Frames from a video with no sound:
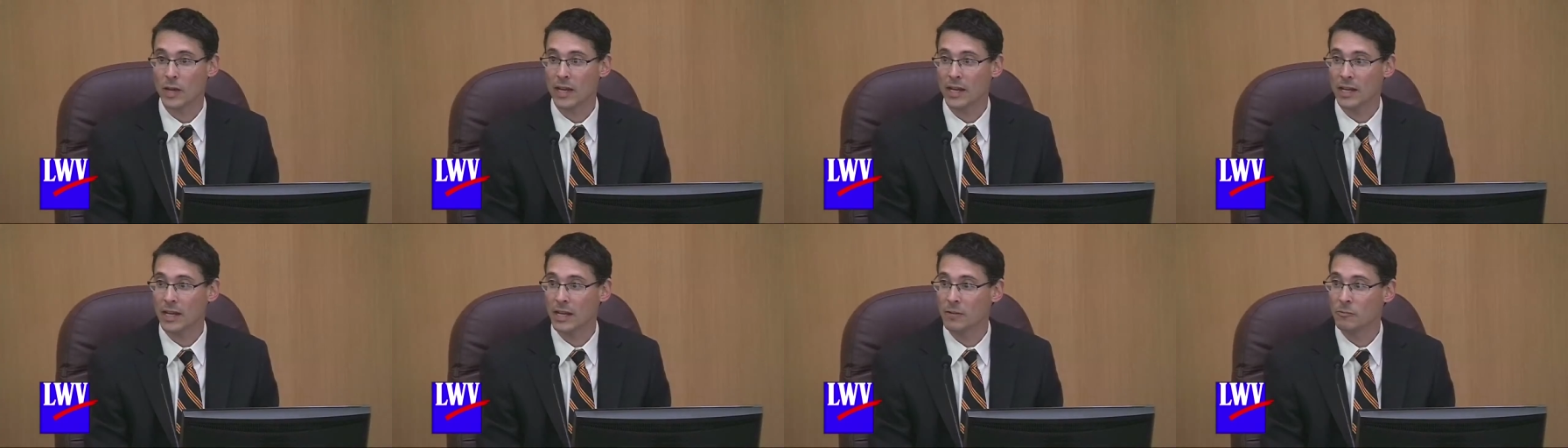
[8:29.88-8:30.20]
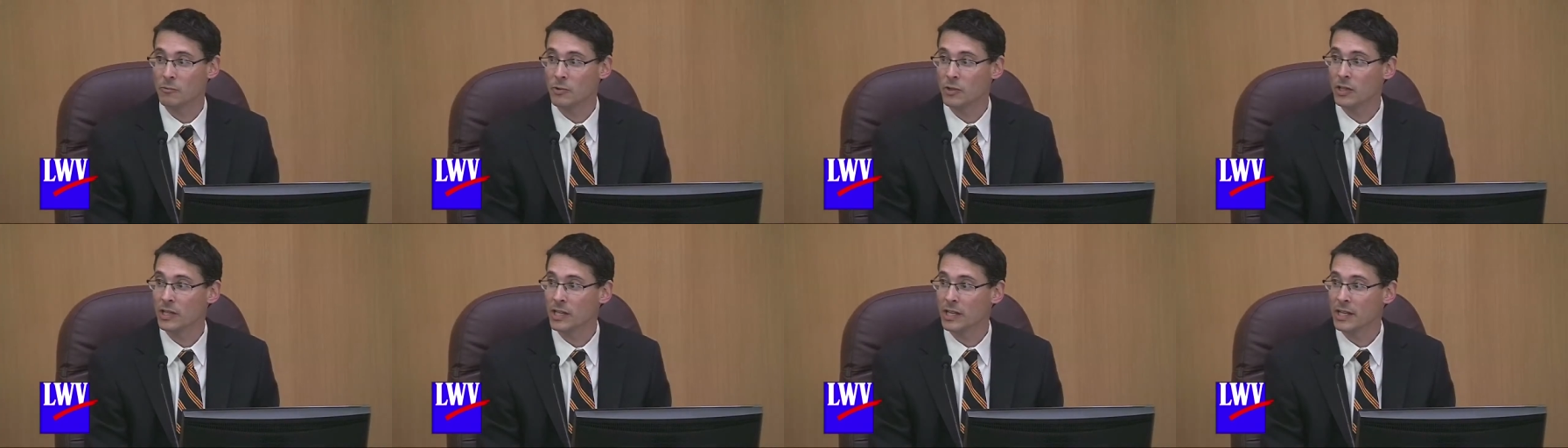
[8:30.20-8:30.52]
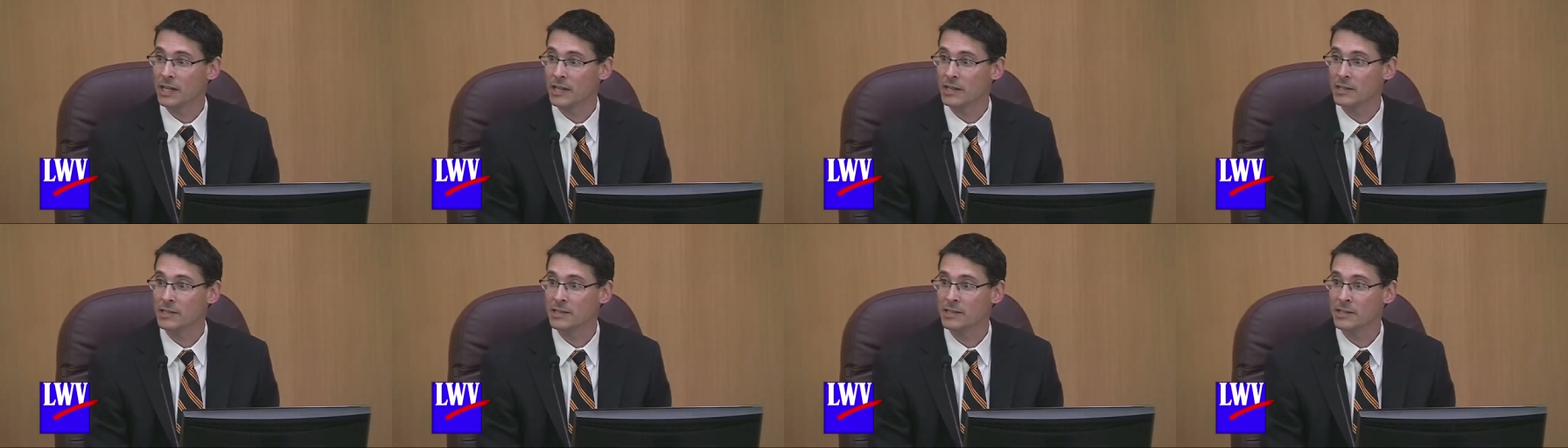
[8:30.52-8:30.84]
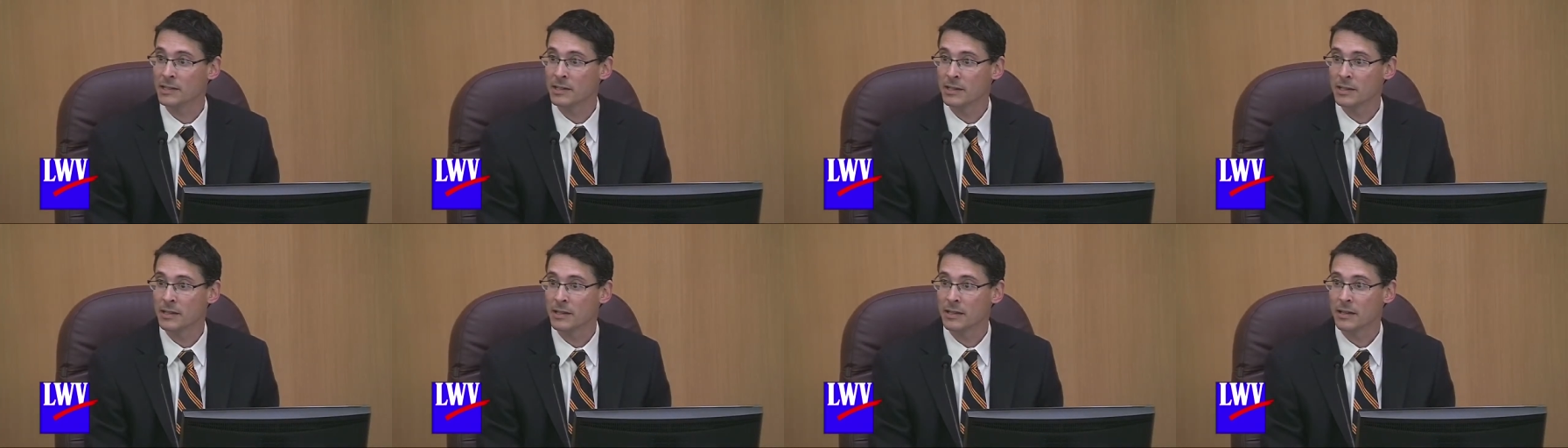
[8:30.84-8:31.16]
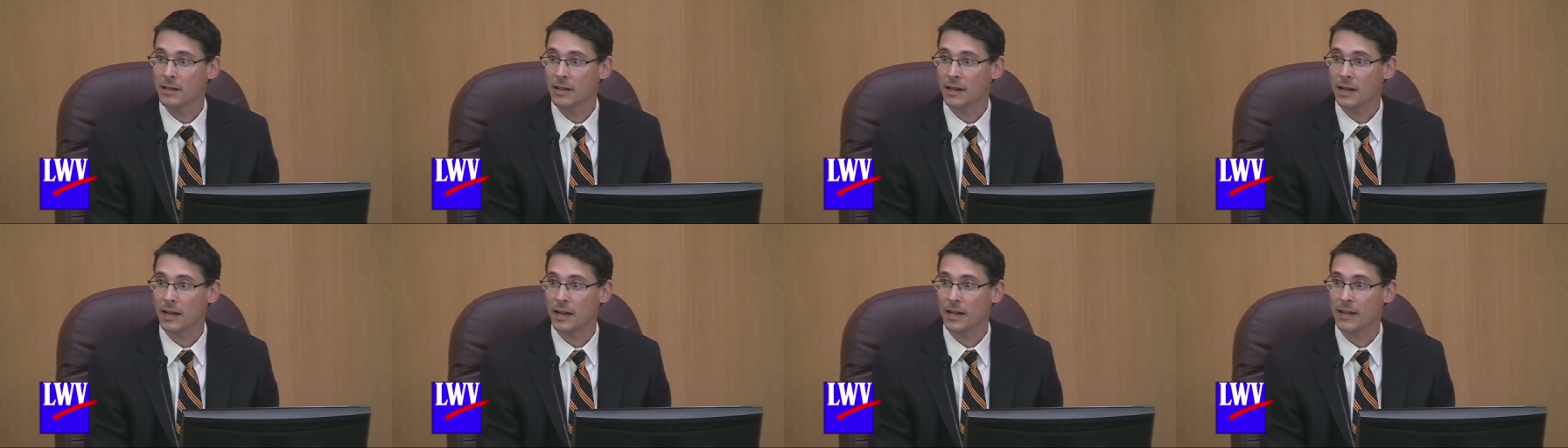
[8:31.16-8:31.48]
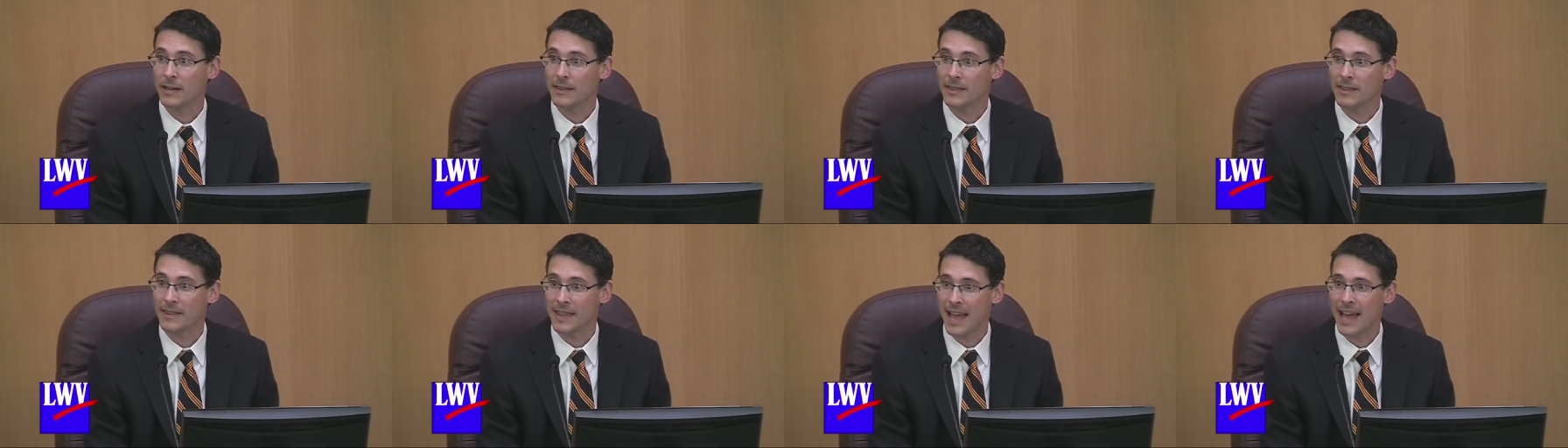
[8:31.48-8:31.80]
it, it really is
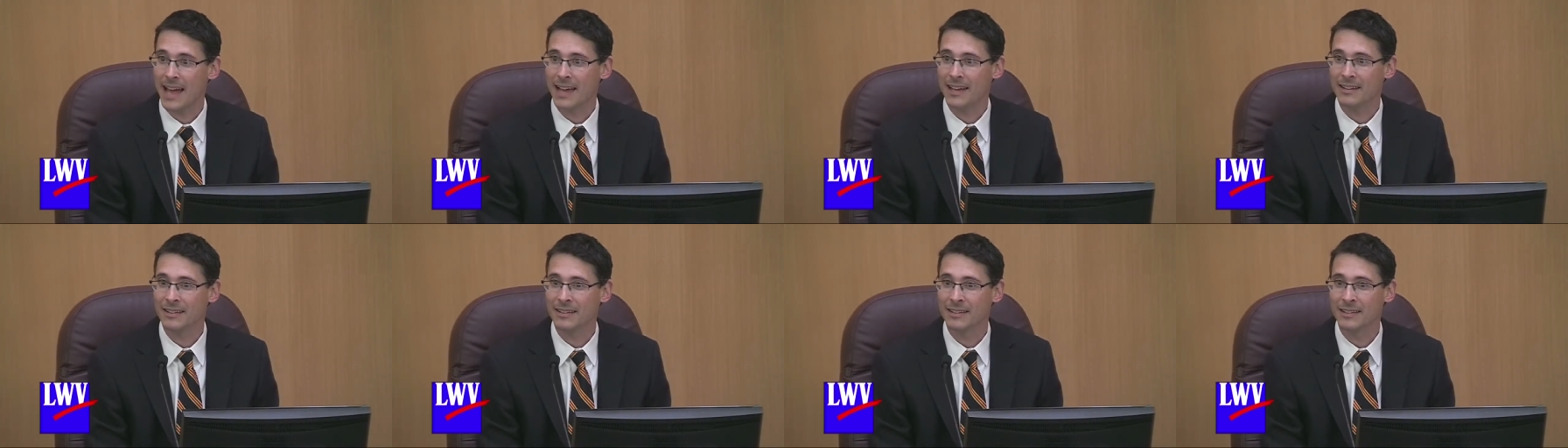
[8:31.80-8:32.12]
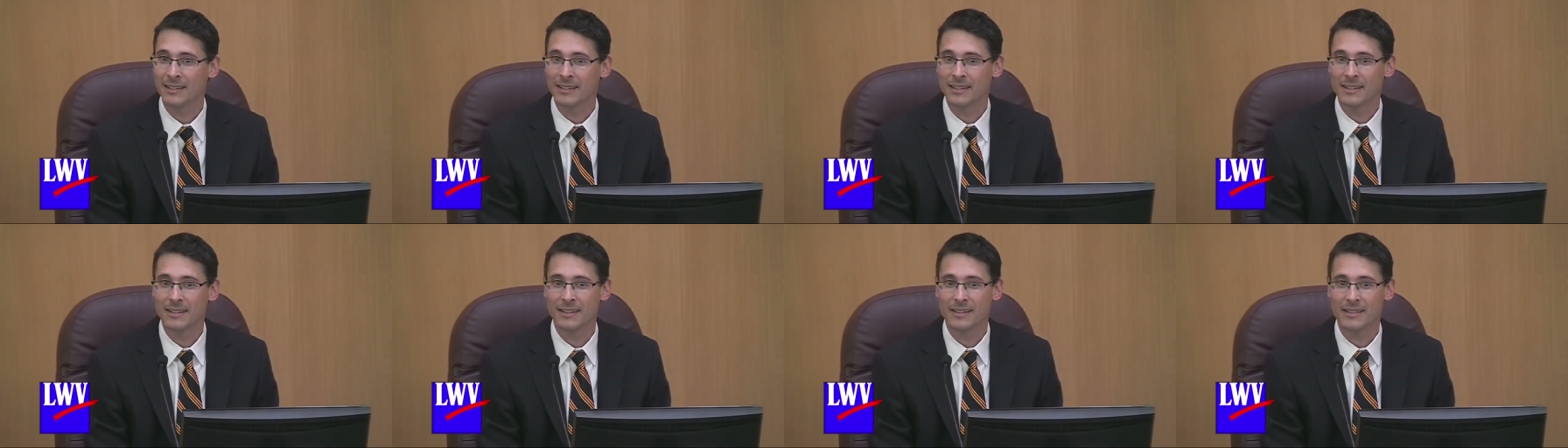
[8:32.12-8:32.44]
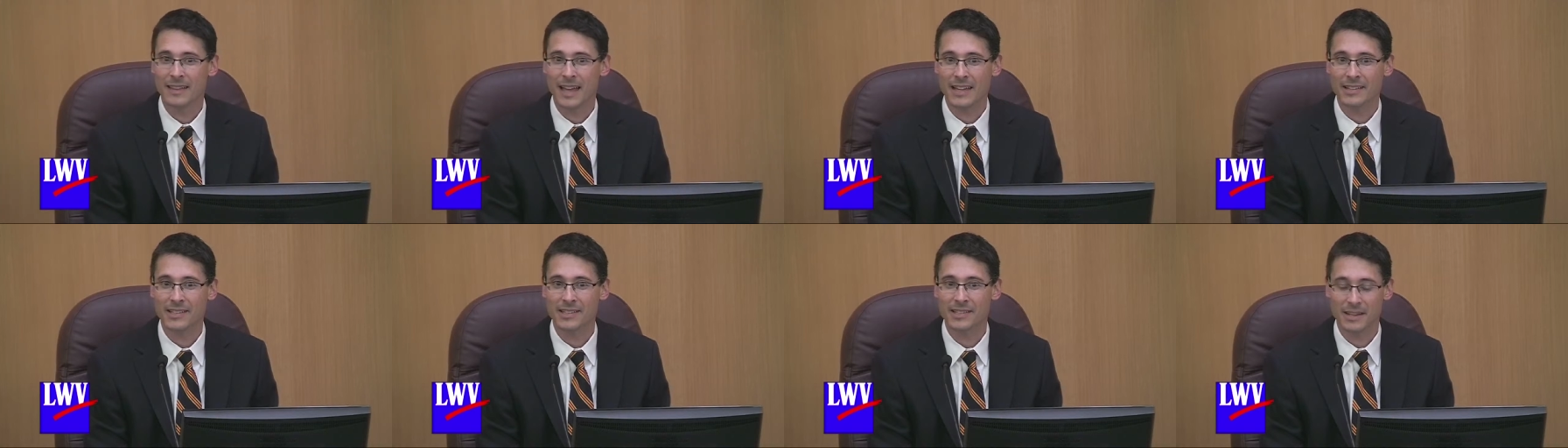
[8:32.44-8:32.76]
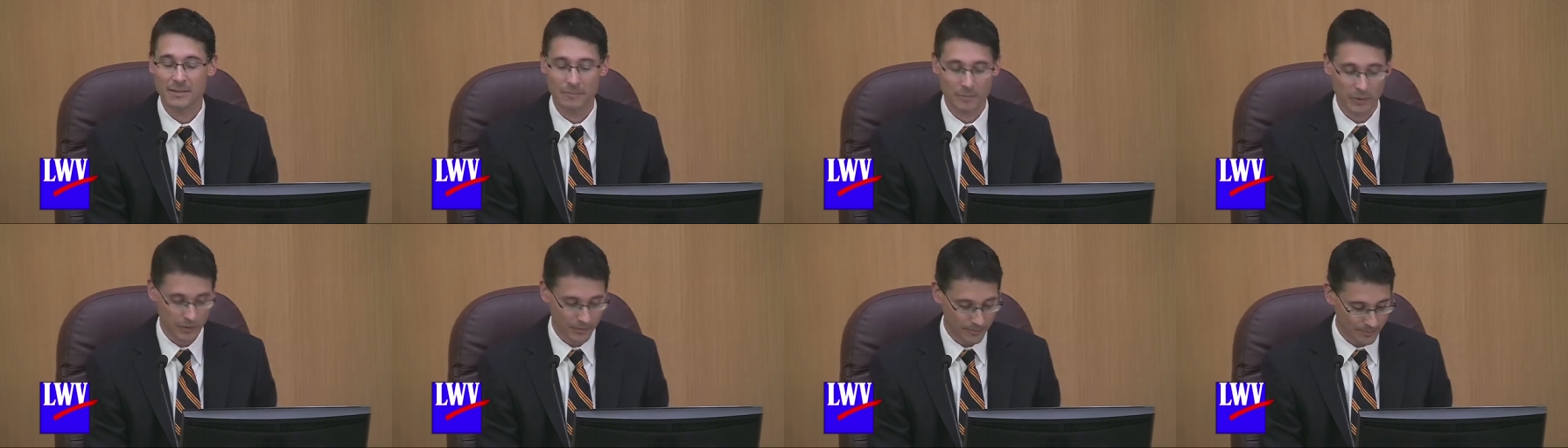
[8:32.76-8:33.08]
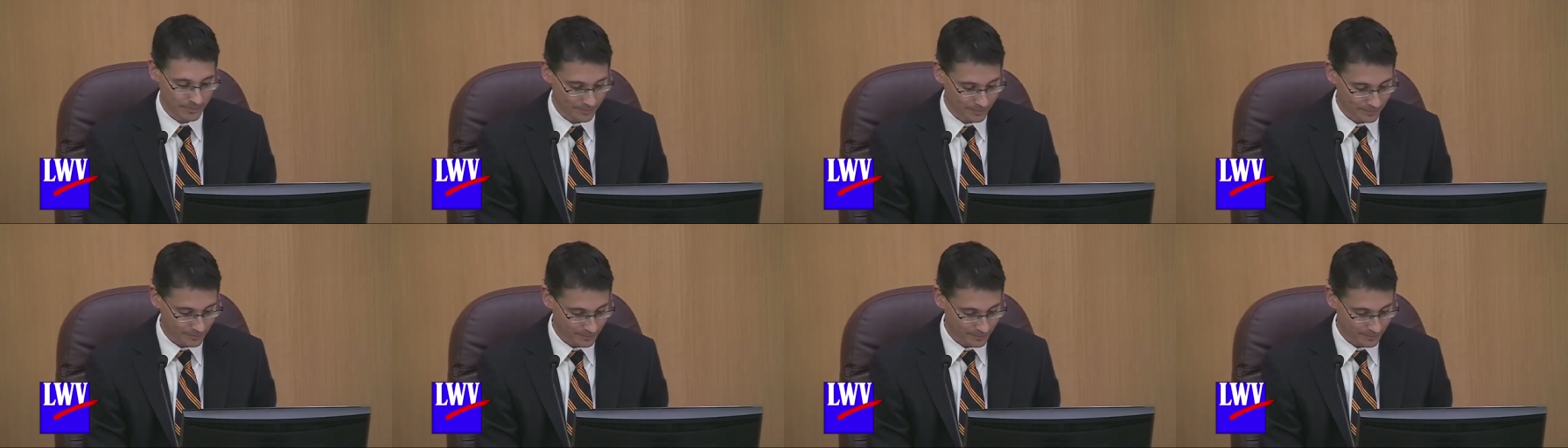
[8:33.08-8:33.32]
uh, that, that simple.